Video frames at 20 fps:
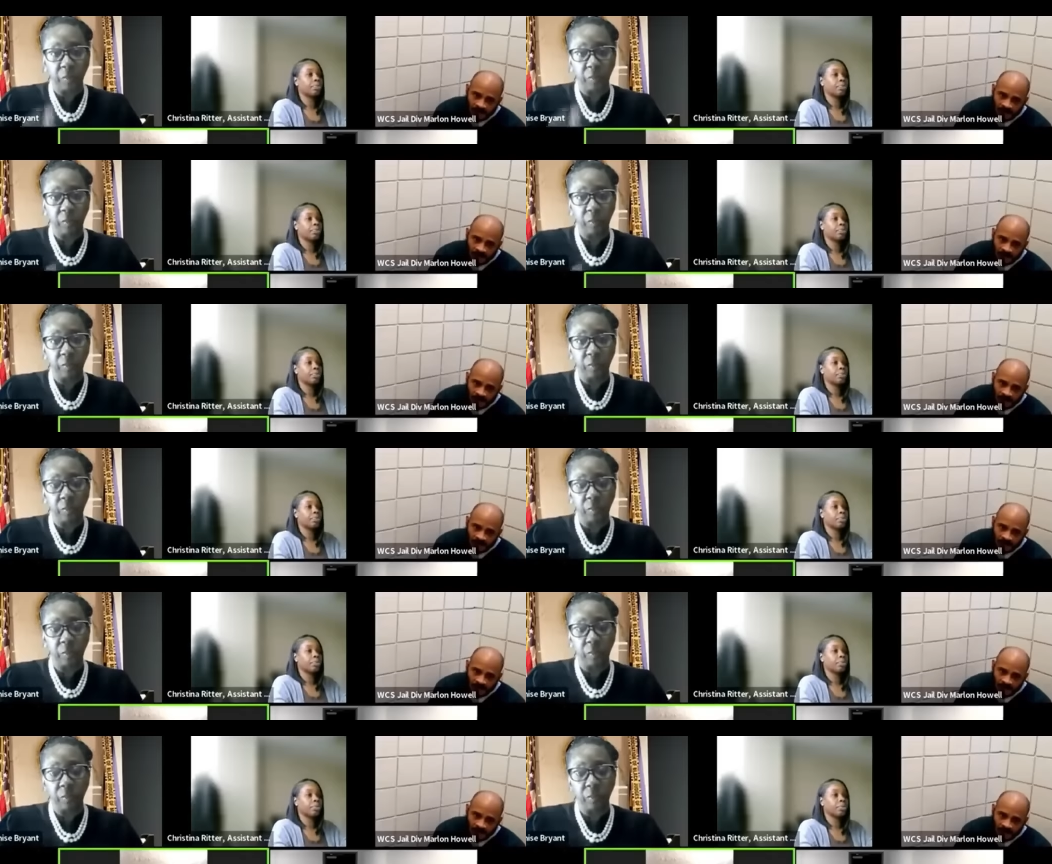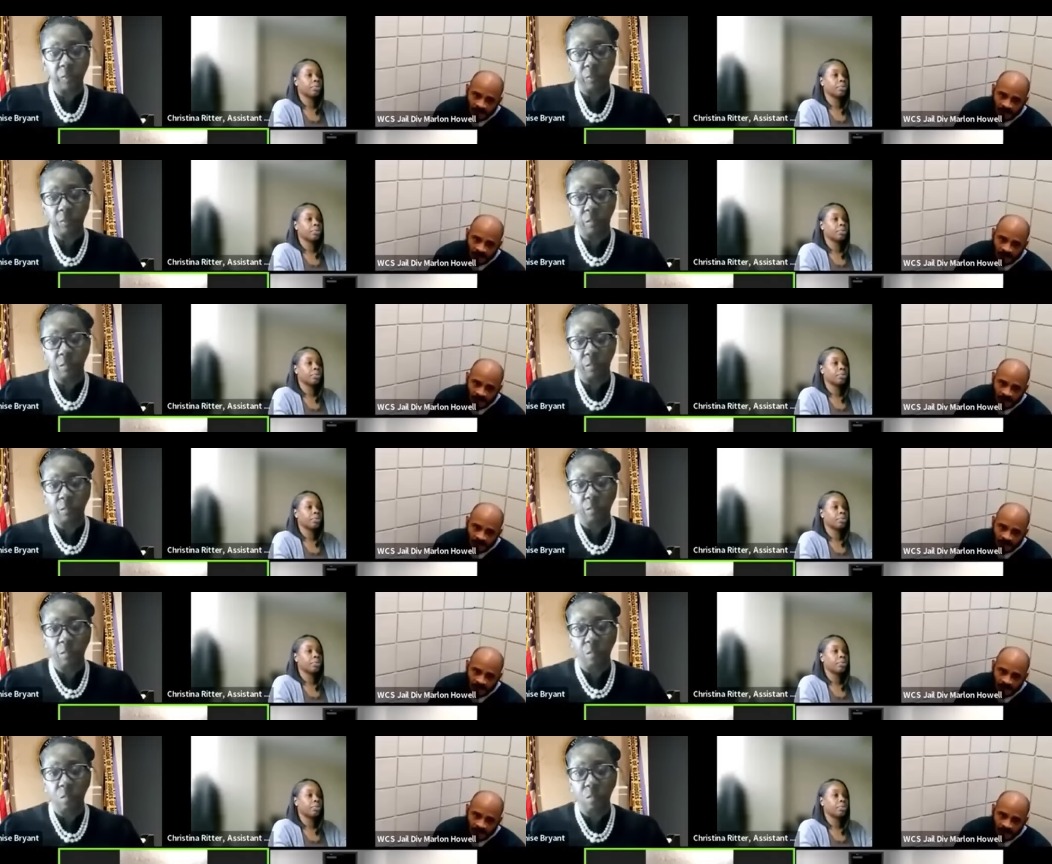
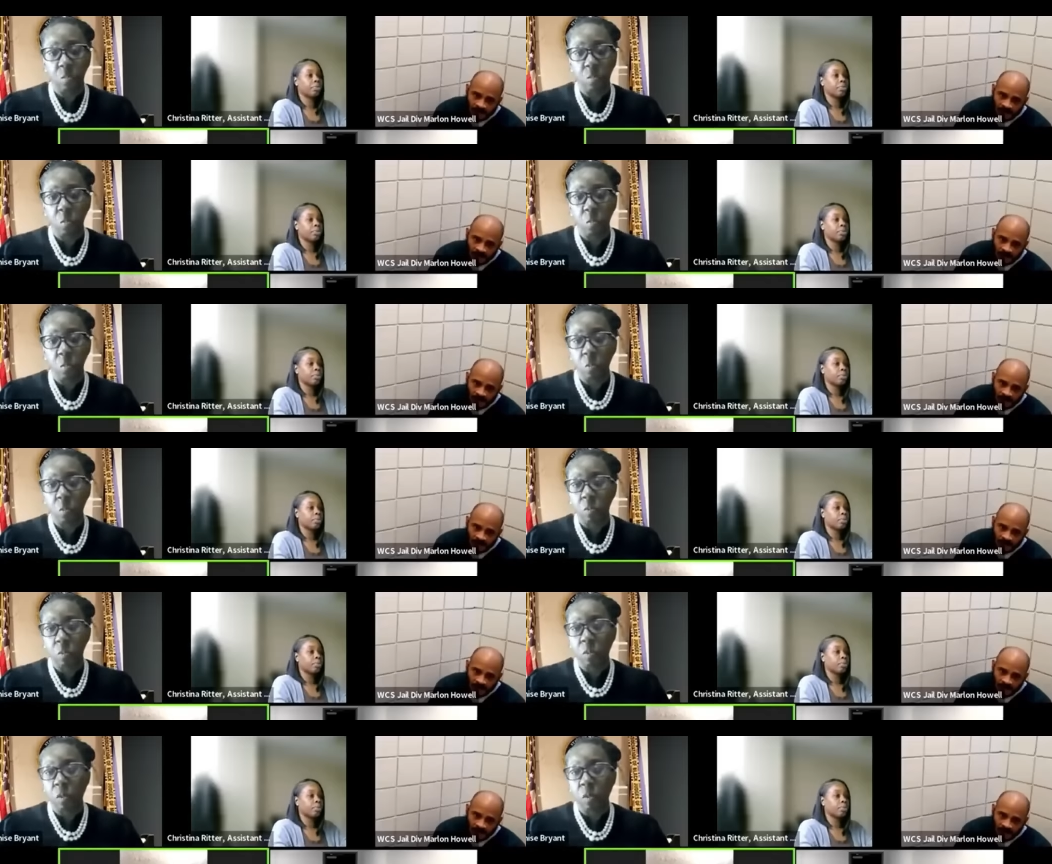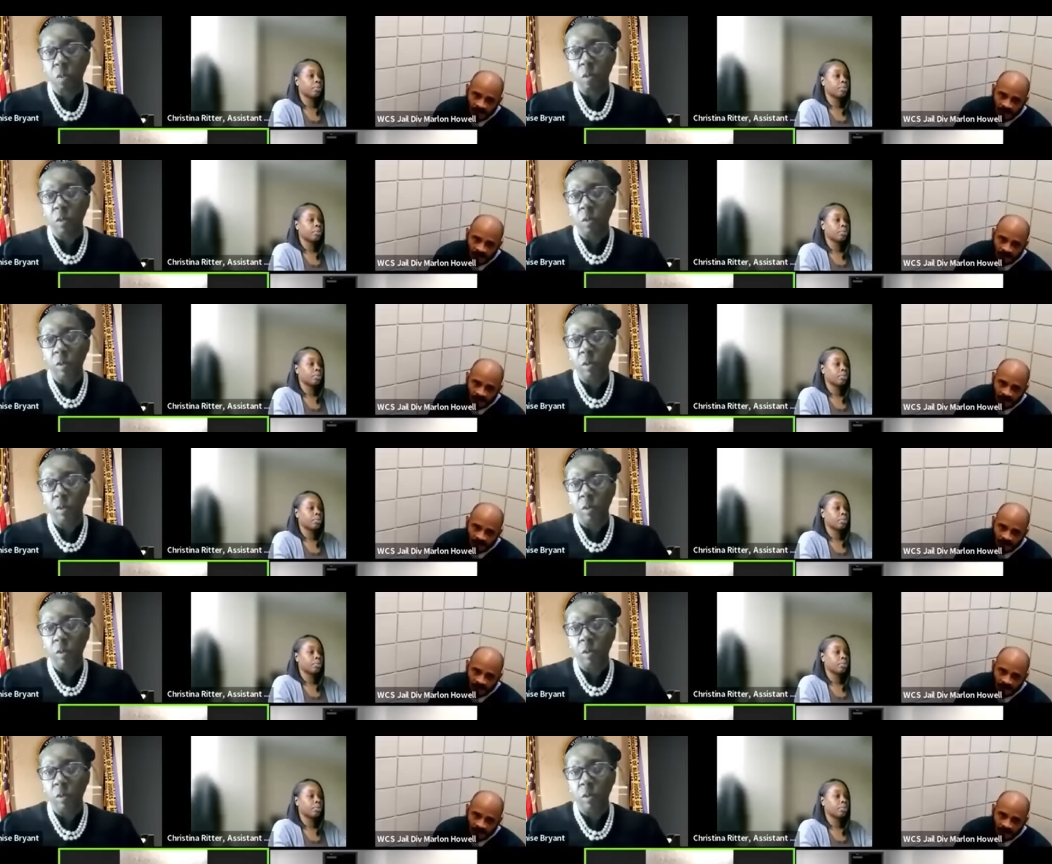Nothing is said.